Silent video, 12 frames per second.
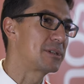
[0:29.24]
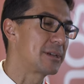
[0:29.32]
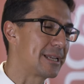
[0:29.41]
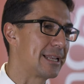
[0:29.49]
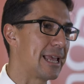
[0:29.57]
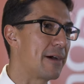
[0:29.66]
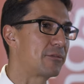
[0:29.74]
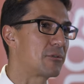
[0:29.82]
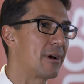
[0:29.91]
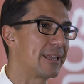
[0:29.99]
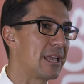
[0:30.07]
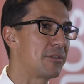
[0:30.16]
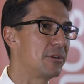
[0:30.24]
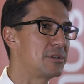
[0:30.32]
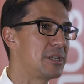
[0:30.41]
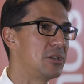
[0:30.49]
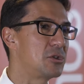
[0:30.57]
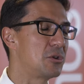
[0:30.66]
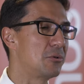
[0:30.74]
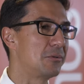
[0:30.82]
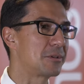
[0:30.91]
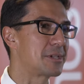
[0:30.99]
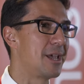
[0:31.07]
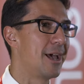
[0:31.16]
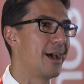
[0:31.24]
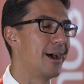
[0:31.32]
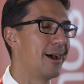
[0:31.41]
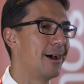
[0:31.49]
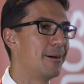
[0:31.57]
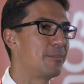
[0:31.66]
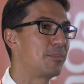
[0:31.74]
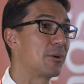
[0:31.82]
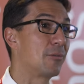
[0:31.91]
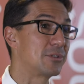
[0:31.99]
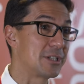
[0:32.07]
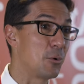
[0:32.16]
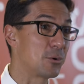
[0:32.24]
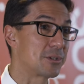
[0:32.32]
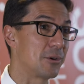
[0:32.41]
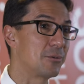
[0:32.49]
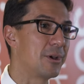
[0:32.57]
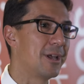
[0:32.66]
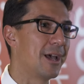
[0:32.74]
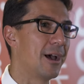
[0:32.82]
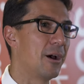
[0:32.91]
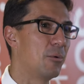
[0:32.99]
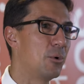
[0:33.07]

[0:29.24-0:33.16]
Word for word: particularly after our Year 13 students, uh, but obviously also uh,